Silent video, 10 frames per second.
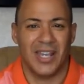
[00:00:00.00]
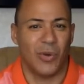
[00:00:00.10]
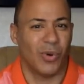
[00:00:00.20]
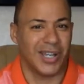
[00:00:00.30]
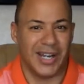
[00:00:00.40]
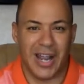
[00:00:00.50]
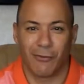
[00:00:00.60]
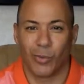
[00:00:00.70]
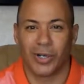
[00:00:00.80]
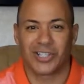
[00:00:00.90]
and we'll get
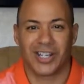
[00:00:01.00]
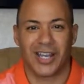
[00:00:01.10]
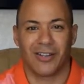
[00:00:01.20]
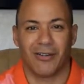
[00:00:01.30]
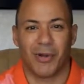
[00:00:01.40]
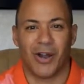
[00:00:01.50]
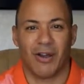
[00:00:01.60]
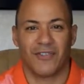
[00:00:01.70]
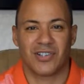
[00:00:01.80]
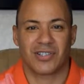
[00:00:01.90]
everyone together in my
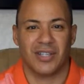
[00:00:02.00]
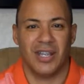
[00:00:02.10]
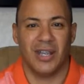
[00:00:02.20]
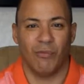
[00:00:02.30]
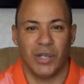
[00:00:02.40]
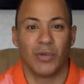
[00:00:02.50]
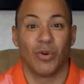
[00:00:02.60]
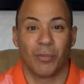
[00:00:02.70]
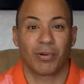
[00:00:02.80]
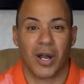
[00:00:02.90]
office and we
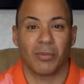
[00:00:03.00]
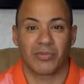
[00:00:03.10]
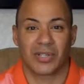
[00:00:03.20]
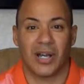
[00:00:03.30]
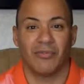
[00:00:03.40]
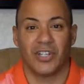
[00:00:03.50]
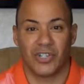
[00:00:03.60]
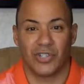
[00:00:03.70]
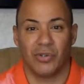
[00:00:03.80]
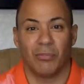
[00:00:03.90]
will problem solve the
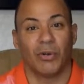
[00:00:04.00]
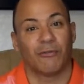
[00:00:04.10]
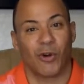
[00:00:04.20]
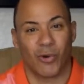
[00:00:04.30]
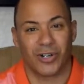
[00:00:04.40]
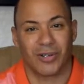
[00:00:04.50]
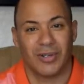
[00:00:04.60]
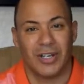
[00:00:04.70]
issue and move forward.